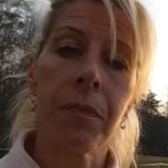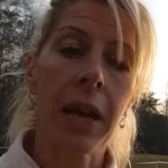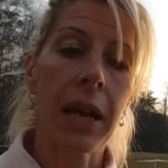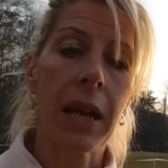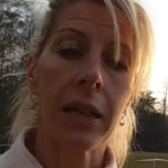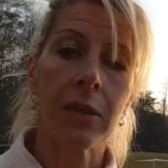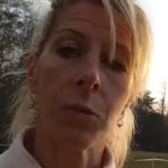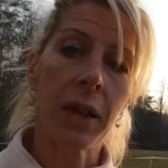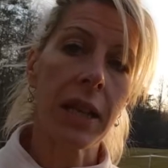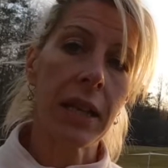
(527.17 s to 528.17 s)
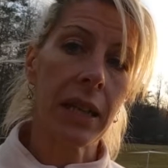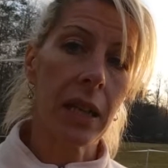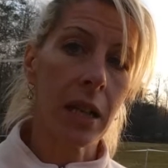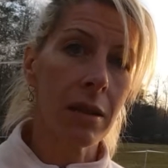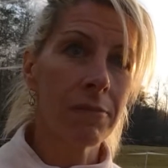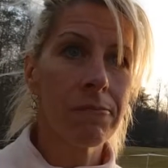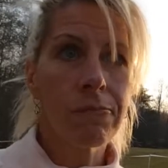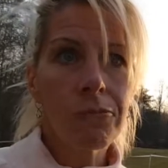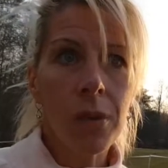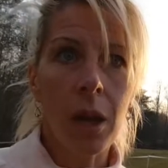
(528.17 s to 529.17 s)
And within
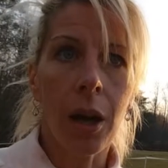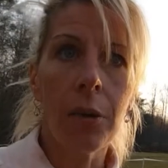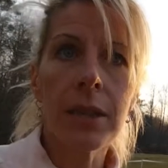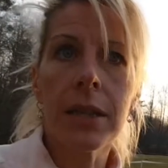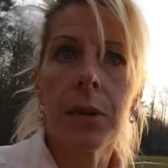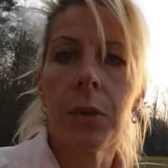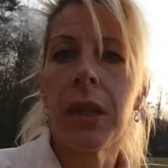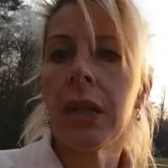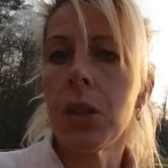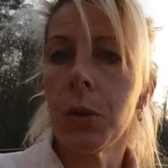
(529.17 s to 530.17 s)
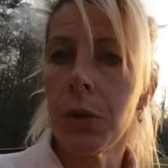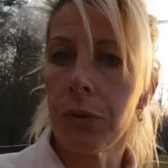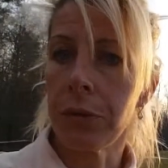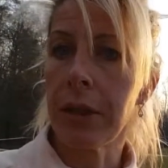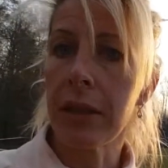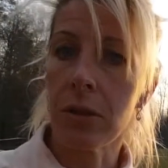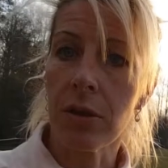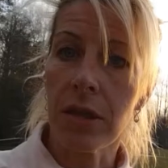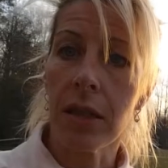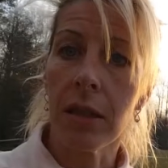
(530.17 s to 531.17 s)
2 or 3 weeks, you'll
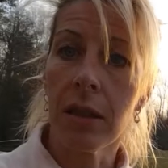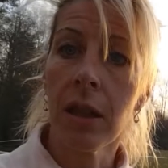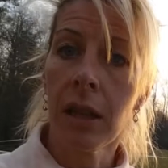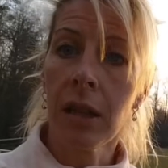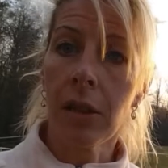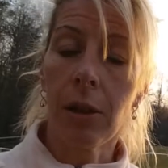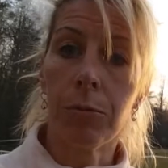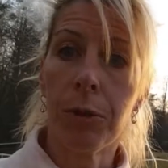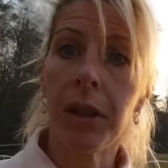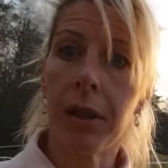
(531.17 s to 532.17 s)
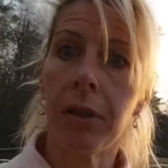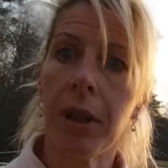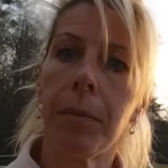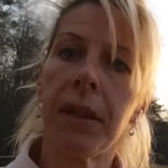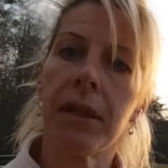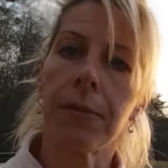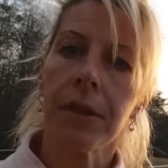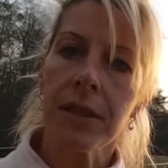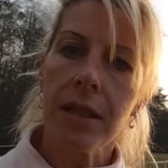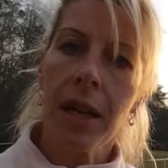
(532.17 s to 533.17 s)
see a really, really big
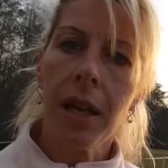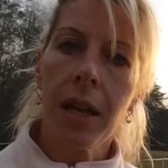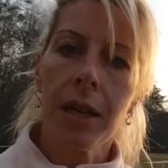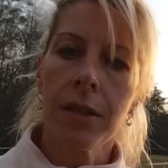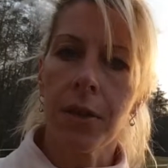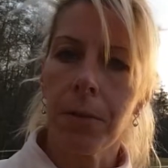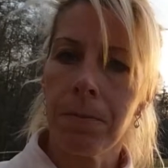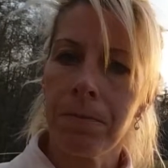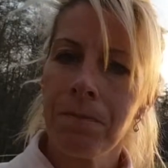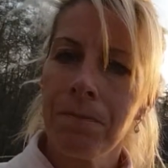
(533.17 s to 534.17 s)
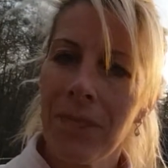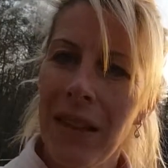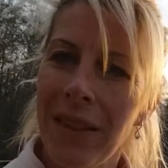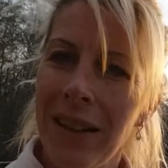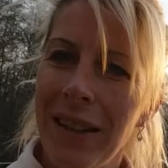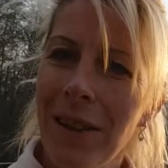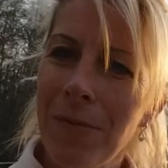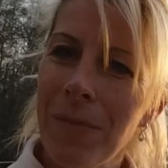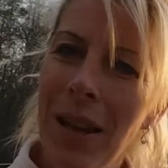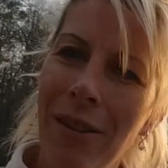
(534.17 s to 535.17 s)
difference. So there you go.
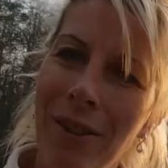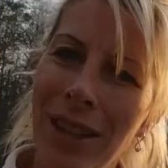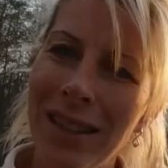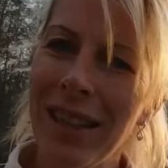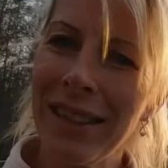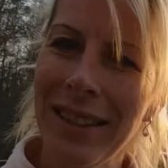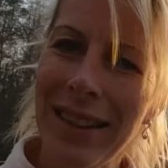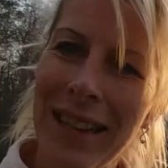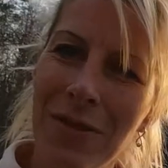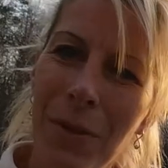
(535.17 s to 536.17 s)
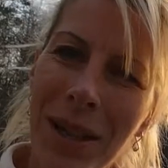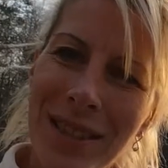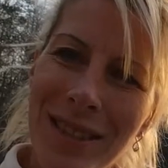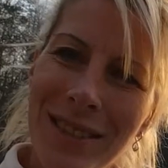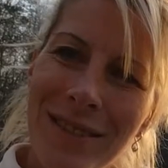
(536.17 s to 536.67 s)
Have a great day. Thanks for watching.